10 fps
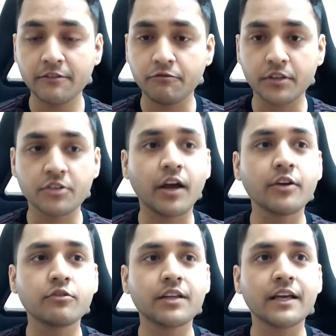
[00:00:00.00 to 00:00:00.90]
we try
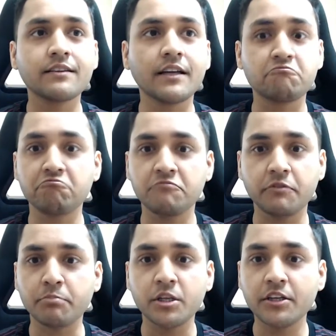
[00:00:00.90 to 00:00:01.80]
to think that the
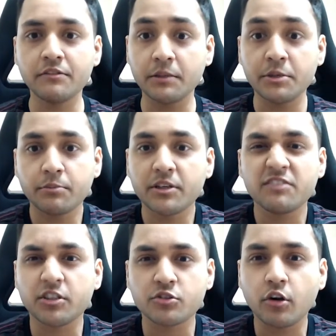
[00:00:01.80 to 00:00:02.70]
limiting belief
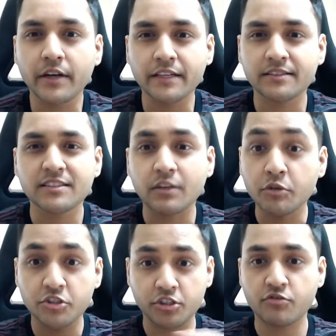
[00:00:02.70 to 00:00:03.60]
does not exist and we
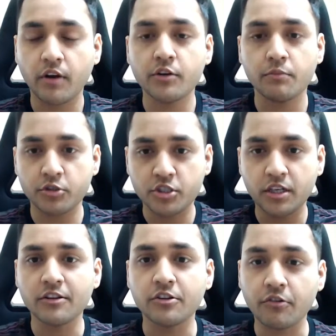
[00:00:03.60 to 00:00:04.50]
just try to push it
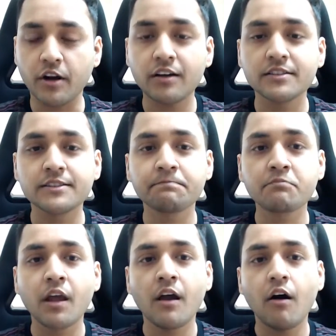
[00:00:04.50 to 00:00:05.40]
under the rugs,
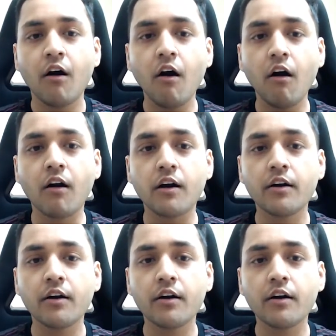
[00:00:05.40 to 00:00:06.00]
or